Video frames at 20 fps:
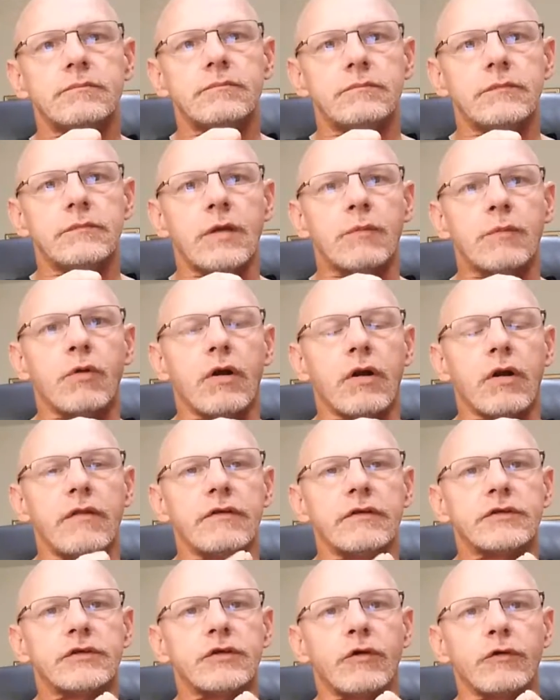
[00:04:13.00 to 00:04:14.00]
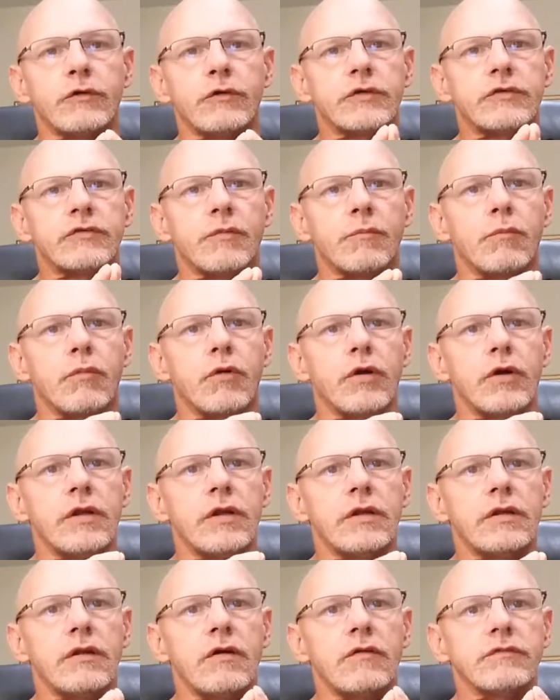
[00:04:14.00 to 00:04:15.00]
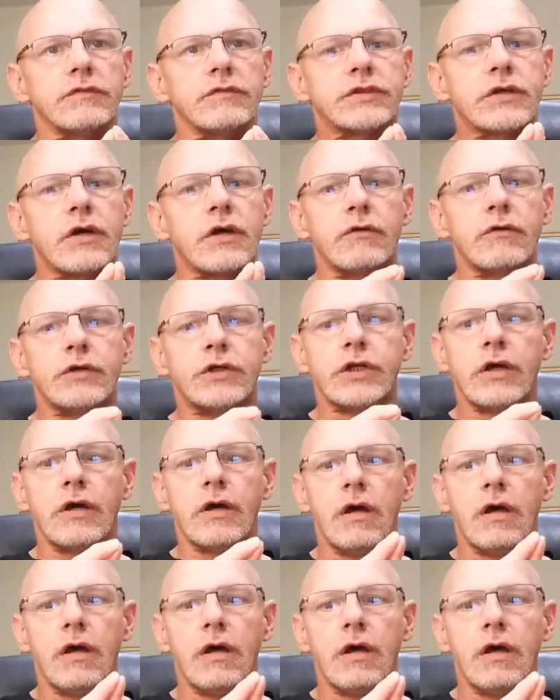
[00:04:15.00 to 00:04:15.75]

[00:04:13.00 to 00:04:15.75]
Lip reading: brought in the soldiers from Britain and Nova Scotia.